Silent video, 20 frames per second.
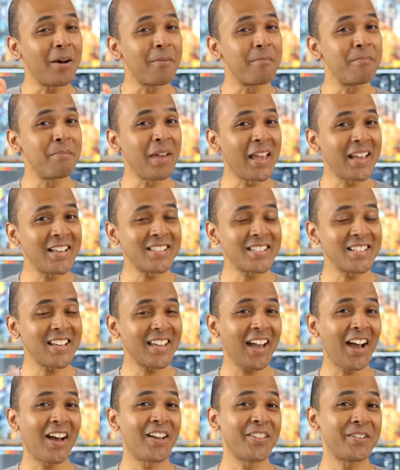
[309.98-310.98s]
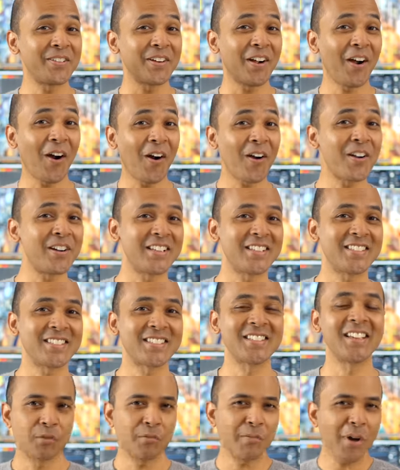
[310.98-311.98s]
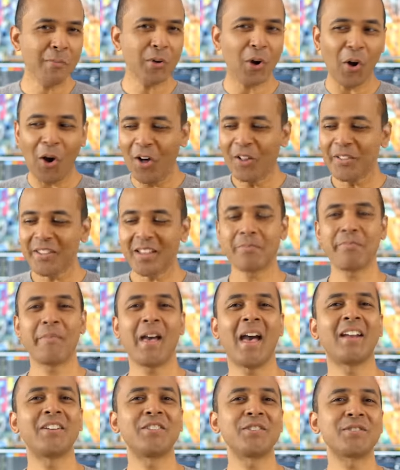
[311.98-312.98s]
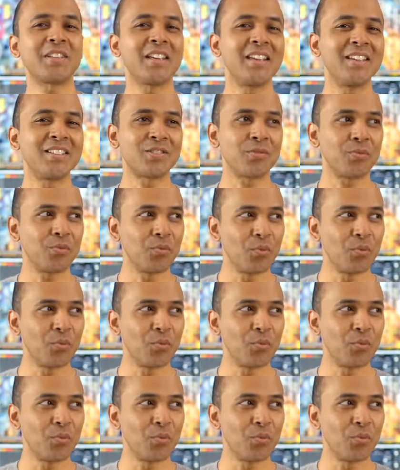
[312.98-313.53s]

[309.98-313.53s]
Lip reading: amazing other artists. Remember, all that matters is